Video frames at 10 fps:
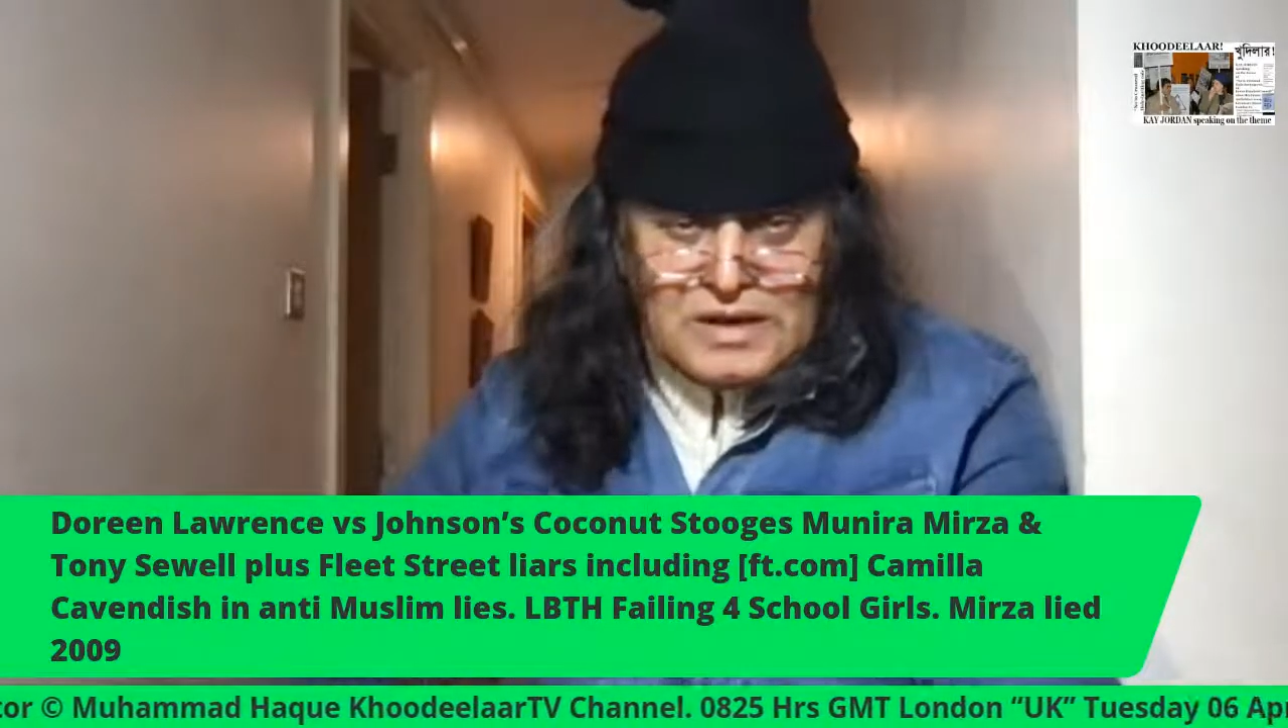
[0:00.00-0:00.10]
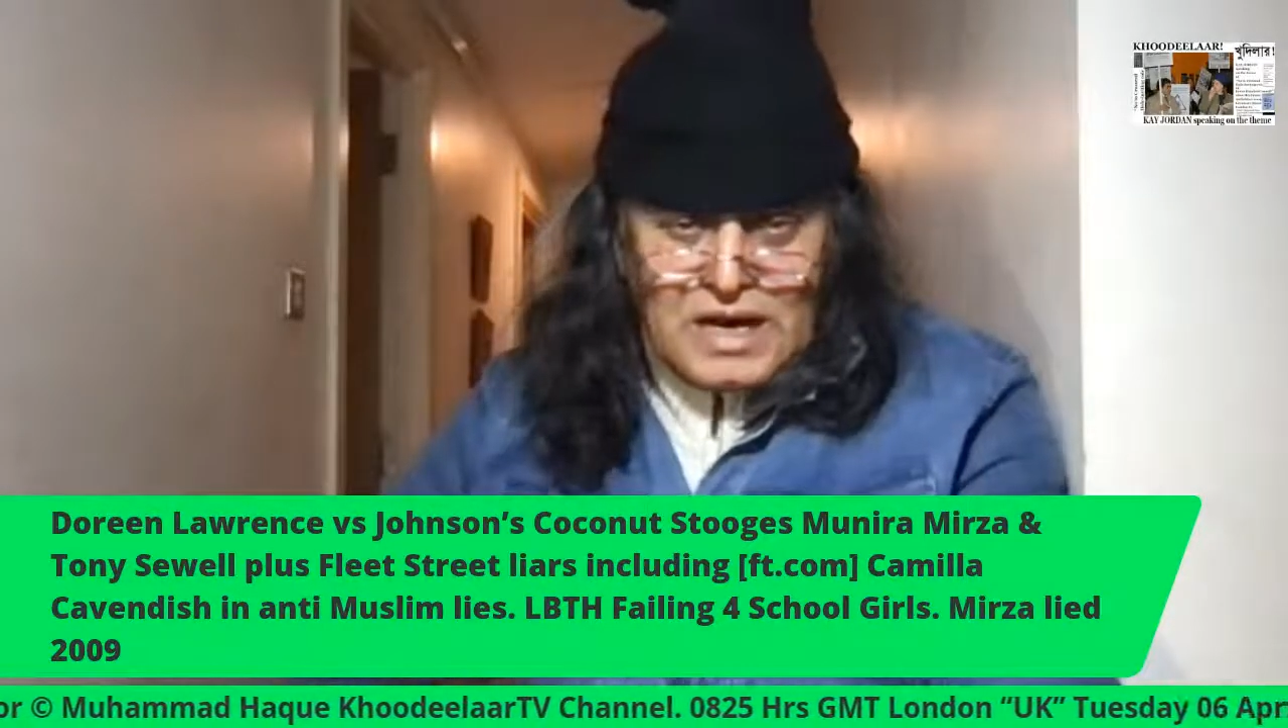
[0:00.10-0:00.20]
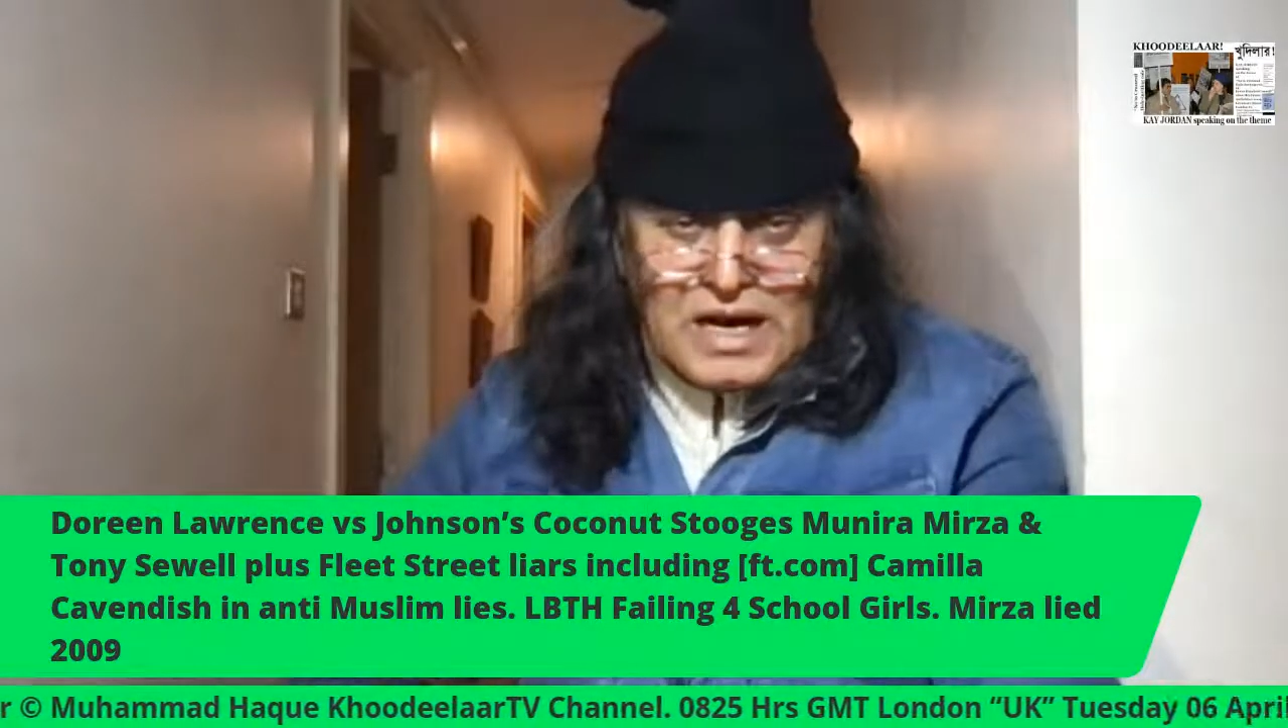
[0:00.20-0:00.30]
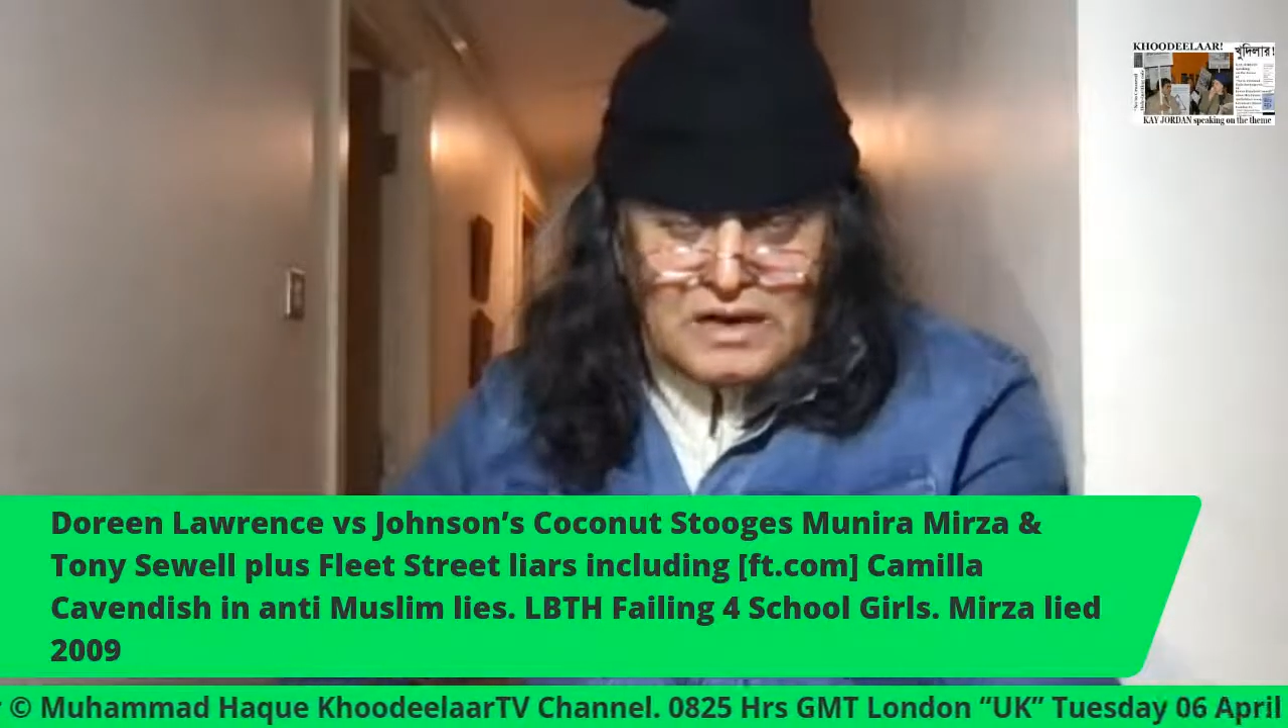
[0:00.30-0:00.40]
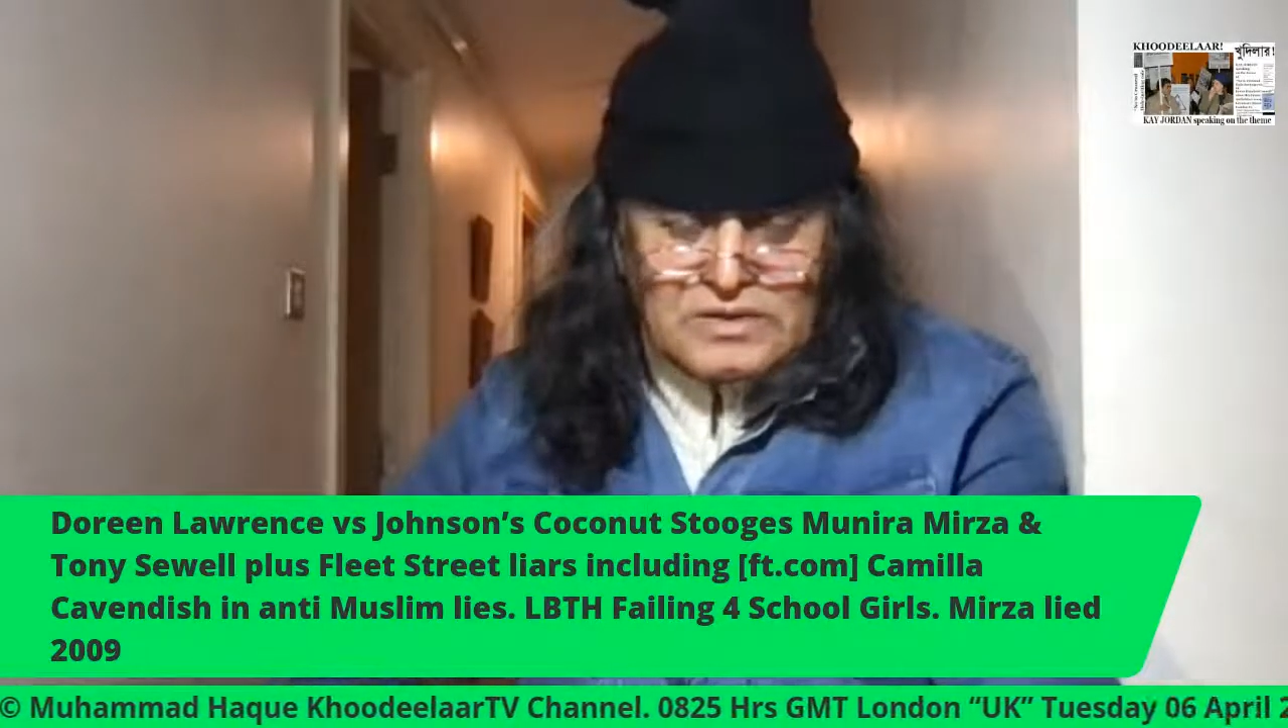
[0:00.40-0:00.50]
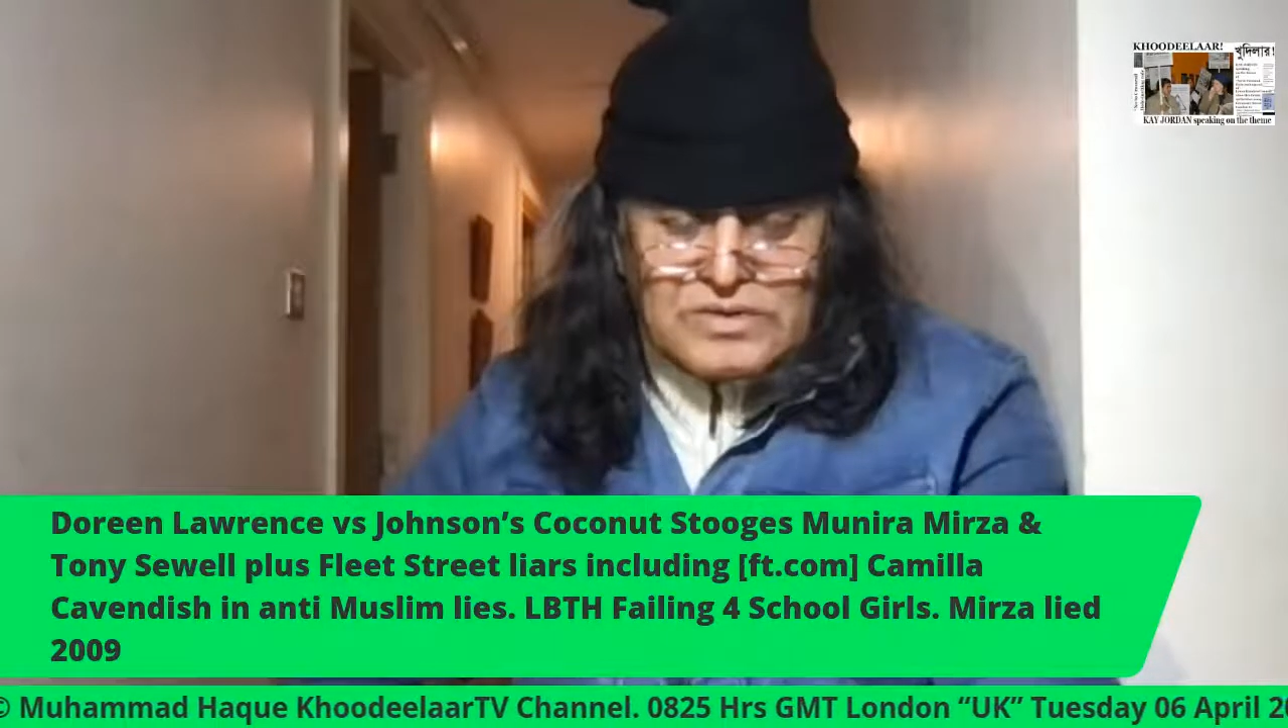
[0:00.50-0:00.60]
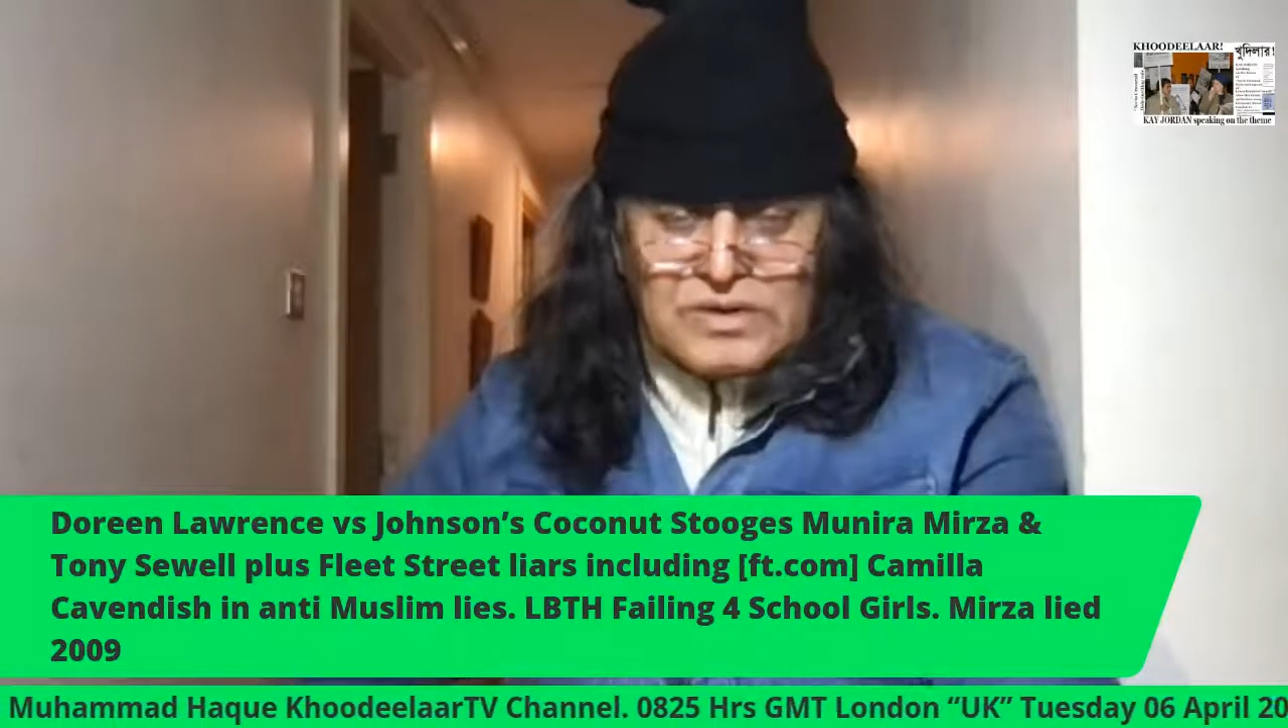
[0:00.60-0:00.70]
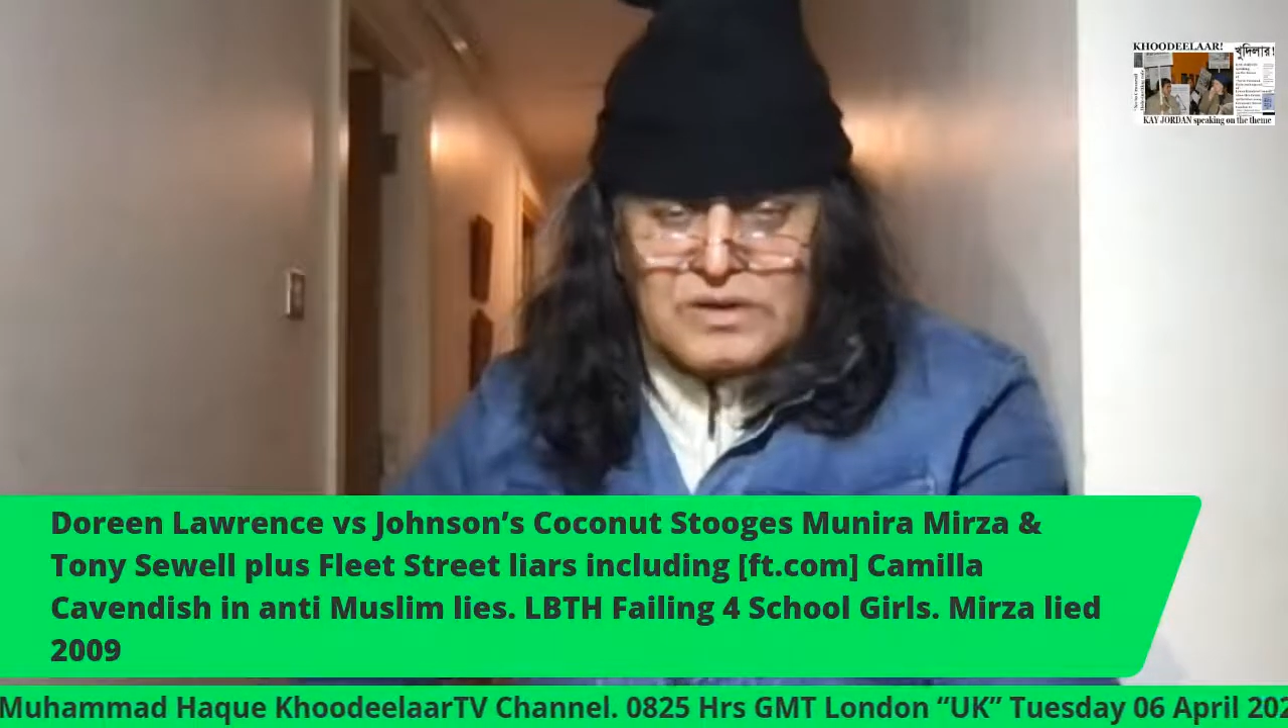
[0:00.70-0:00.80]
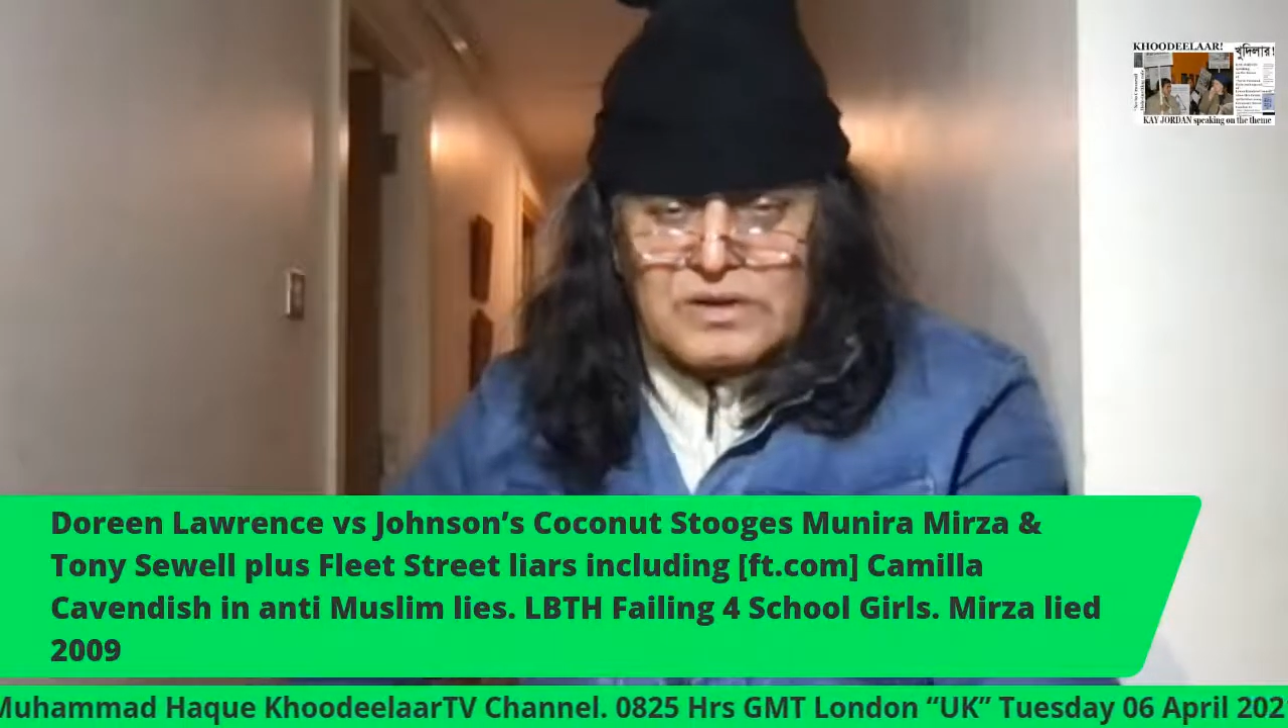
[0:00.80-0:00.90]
can't,